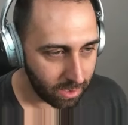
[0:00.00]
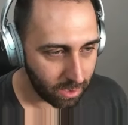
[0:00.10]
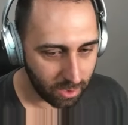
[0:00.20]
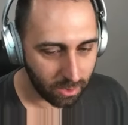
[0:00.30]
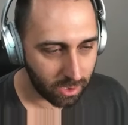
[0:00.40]

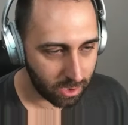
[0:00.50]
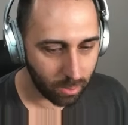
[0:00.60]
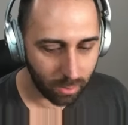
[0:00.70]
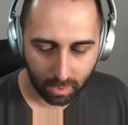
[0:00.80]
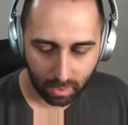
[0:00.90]
Did you
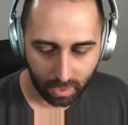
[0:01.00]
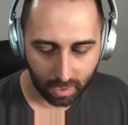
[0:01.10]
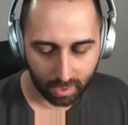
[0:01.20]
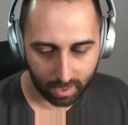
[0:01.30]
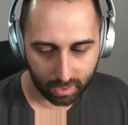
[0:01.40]
steward
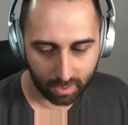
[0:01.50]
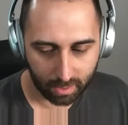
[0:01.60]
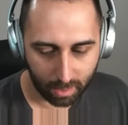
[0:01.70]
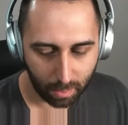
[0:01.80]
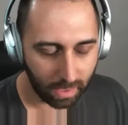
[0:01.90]
the
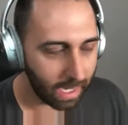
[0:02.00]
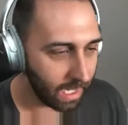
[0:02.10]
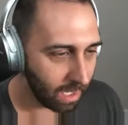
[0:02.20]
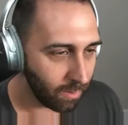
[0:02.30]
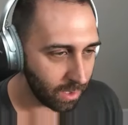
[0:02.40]
thing I
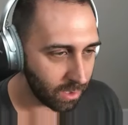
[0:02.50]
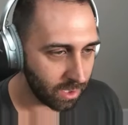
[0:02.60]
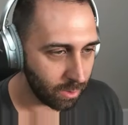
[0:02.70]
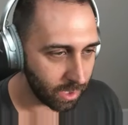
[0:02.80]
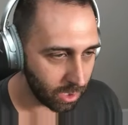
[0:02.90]
gave you to steward?